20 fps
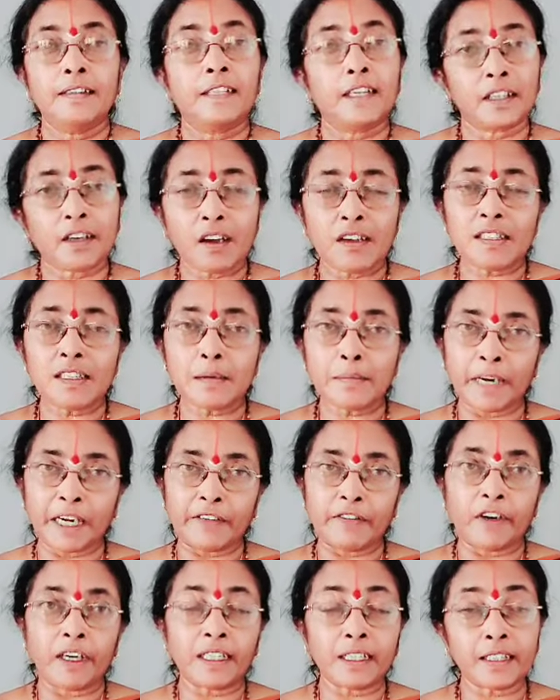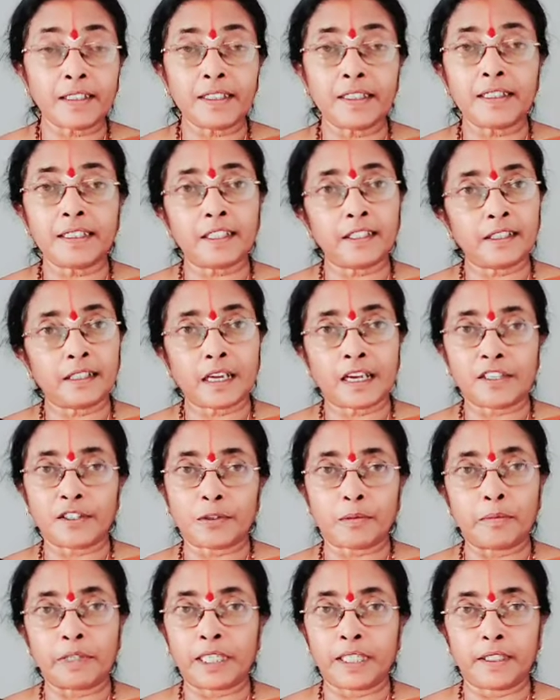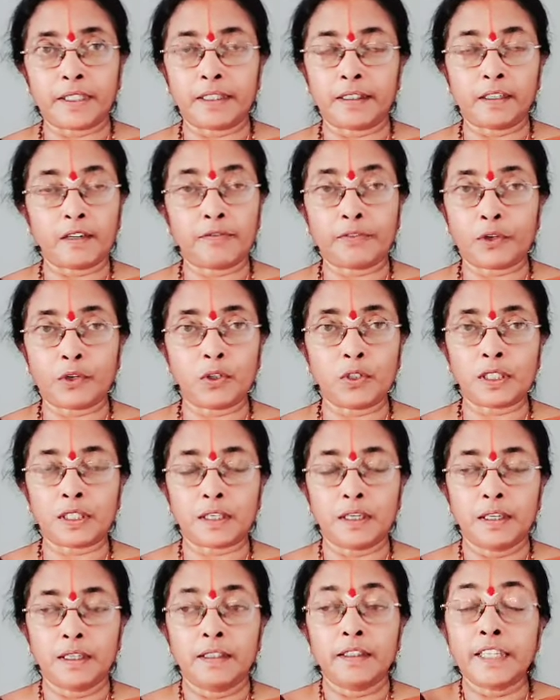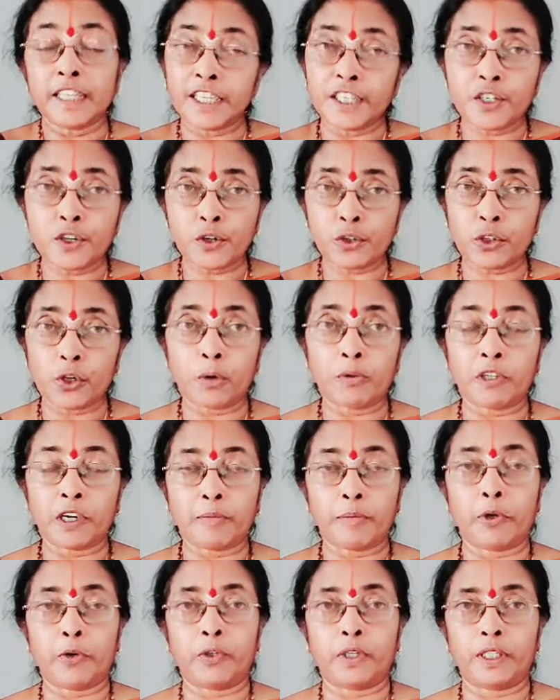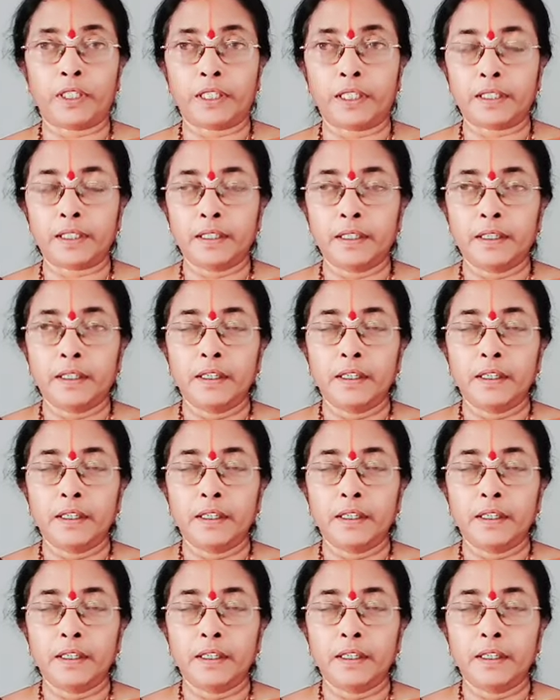there are some advantages in classroom teaching, of course, there is no doubt about it.